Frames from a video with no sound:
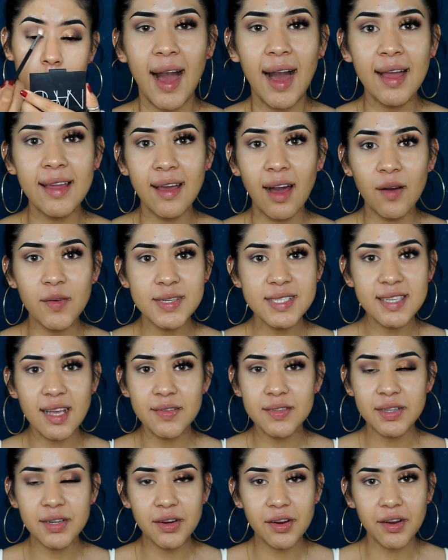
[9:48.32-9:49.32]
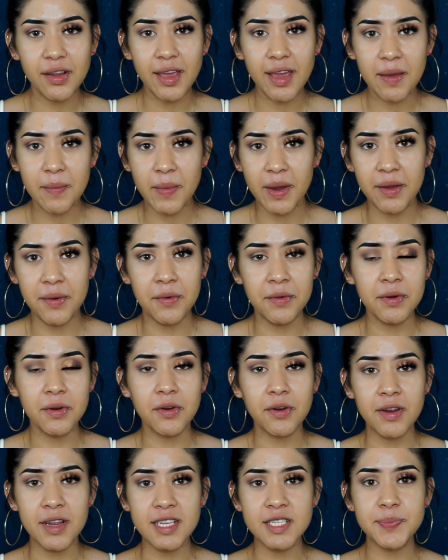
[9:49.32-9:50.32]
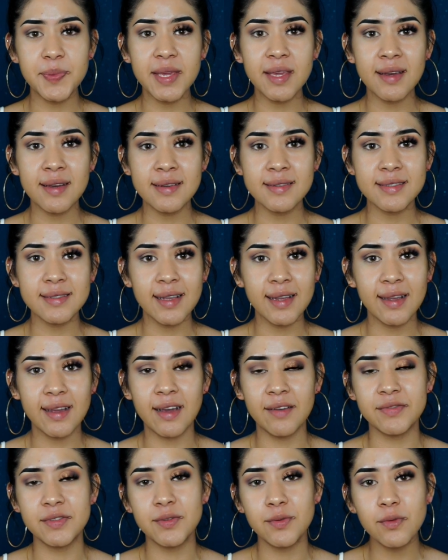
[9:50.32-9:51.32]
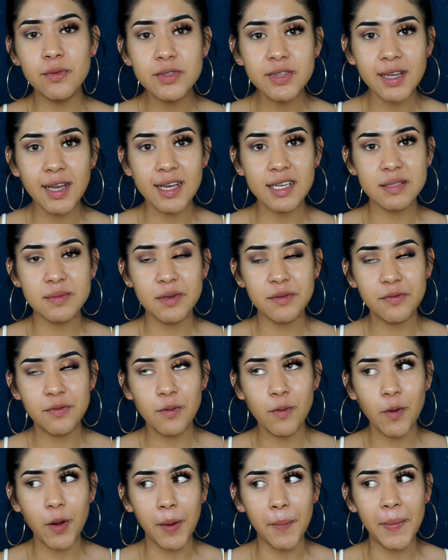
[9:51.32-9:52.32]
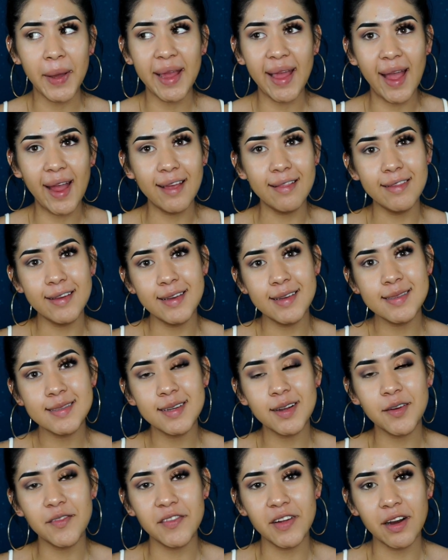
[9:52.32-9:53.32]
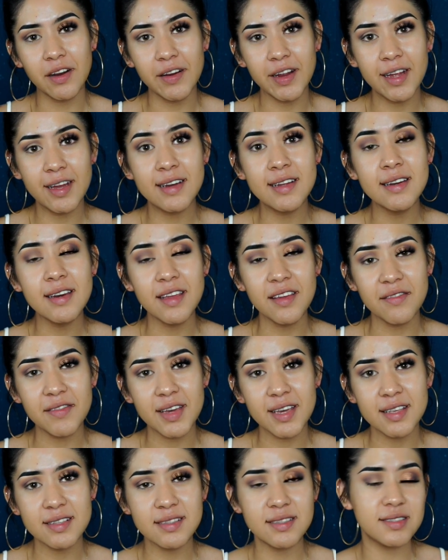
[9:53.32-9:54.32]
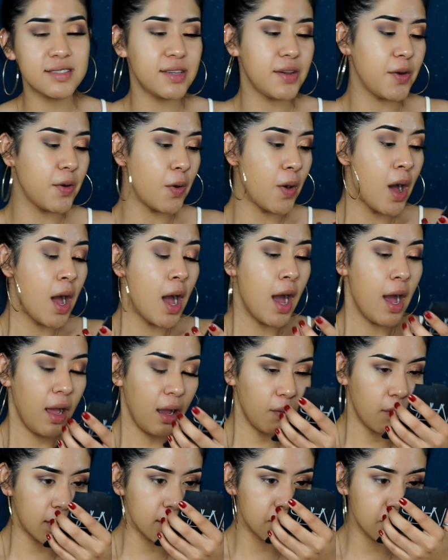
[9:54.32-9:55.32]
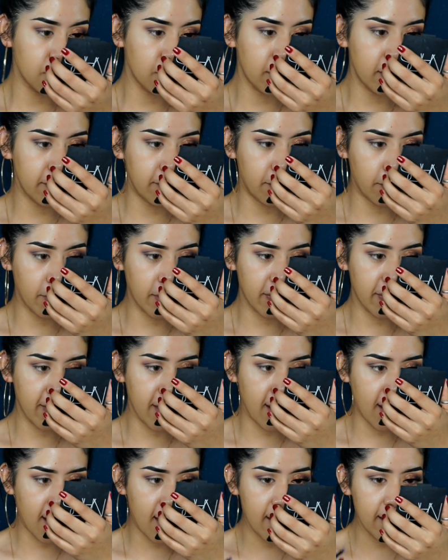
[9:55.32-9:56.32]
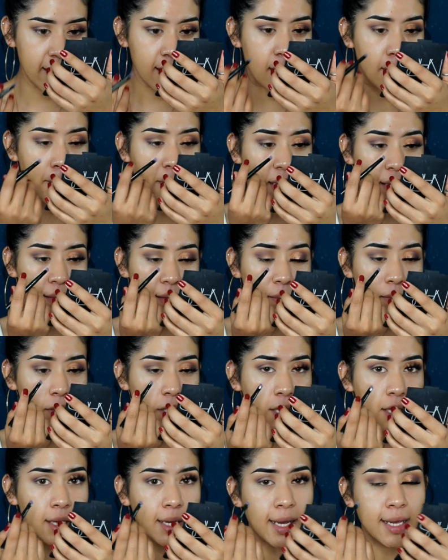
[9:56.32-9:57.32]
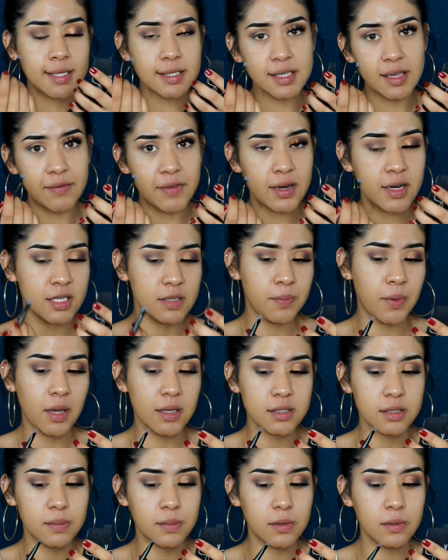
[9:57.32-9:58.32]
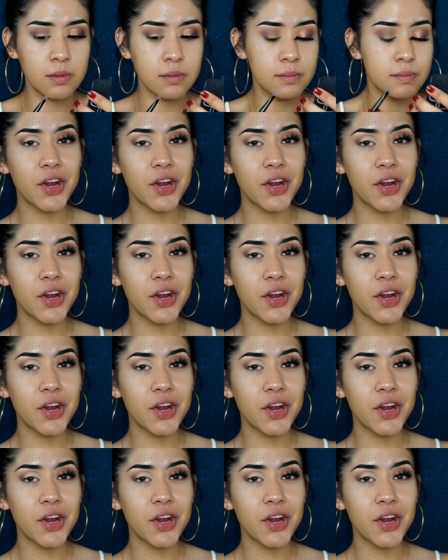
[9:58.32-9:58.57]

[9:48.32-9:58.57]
I always have to create my own crease because, like I've told you guys before, my eyelids are very uneven. So I want to avoid that and make them look as even as possible.